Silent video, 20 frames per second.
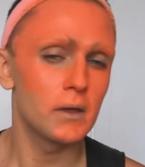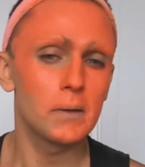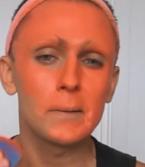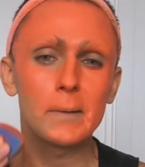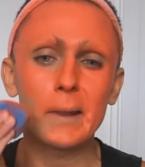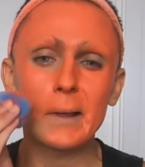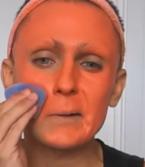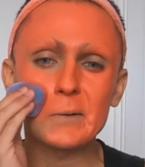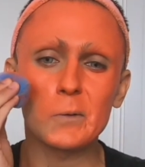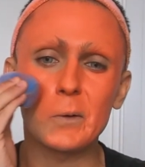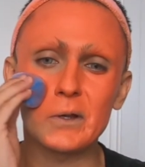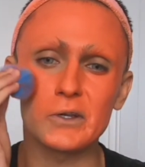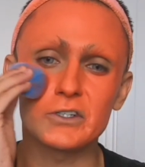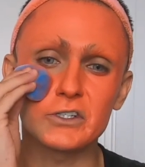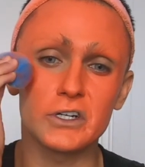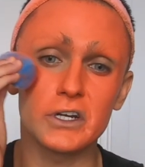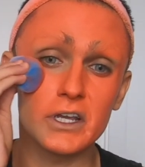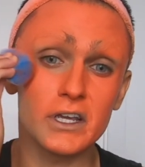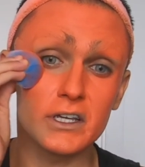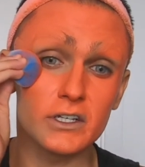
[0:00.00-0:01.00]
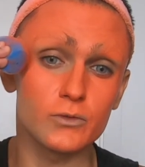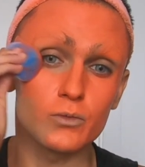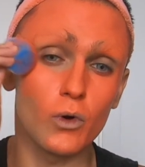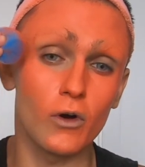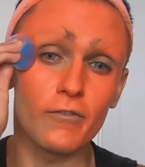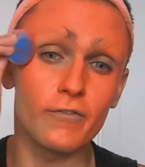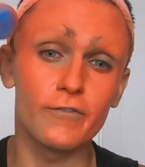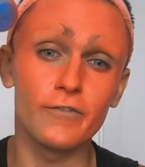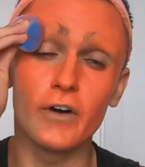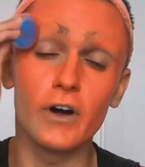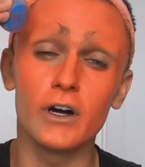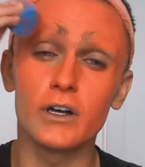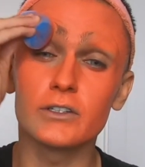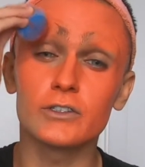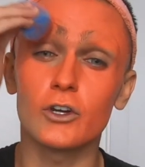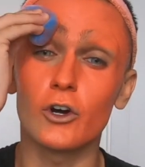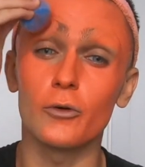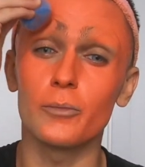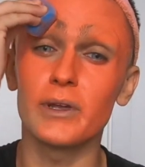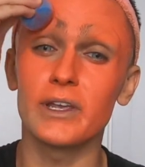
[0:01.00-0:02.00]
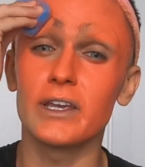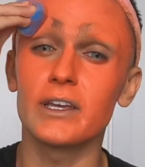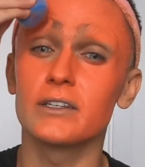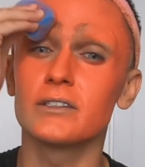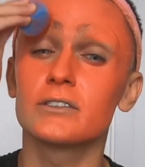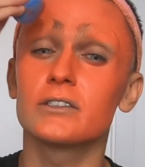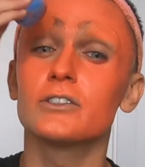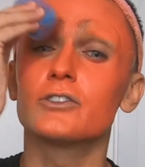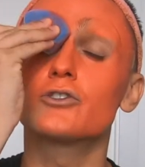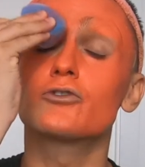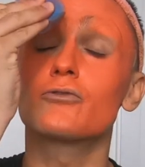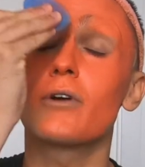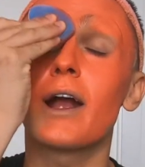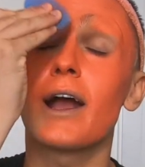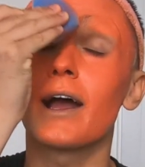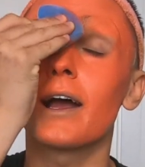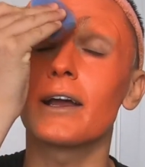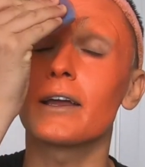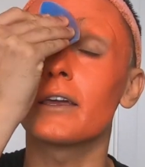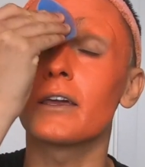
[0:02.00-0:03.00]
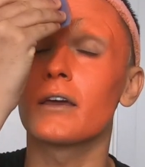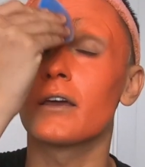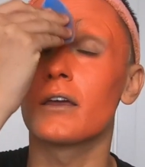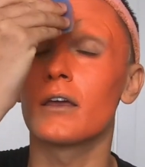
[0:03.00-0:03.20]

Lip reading: Next question is, what first got me into drag?